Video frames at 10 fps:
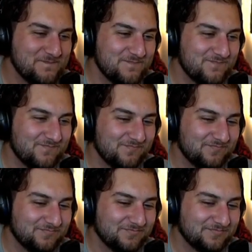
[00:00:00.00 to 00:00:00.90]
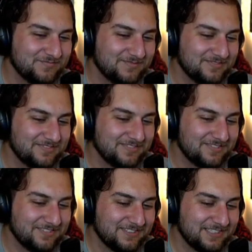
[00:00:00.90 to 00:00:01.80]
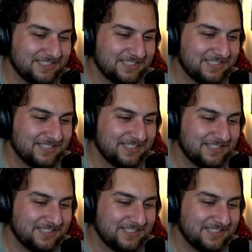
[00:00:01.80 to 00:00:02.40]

(no one is talking)